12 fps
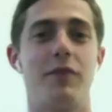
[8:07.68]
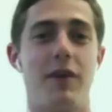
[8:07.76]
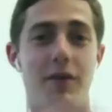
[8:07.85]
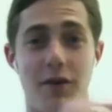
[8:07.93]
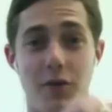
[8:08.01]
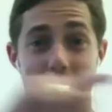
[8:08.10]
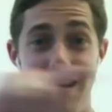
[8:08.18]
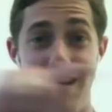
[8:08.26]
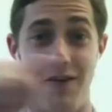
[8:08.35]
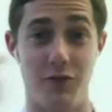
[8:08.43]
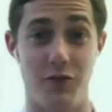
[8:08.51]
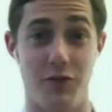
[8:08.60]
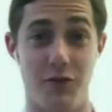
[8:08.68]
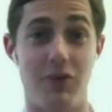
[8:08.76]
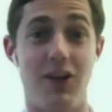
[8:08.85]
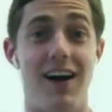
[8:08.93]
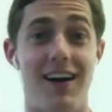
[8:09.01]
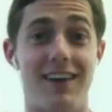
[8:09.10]
around the
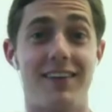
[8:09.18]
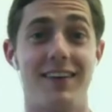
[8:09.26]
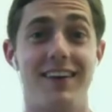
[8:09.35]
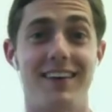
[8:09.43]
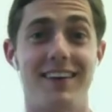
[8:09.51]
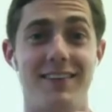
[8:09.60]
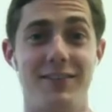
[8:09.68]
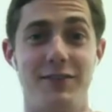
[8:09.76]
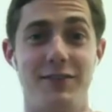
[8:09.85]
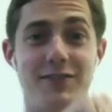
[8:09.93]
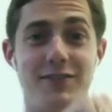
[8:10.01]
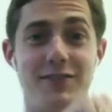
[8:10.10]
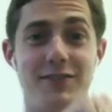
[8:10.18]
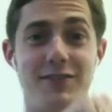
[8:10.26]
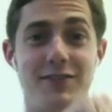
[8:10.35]
block to see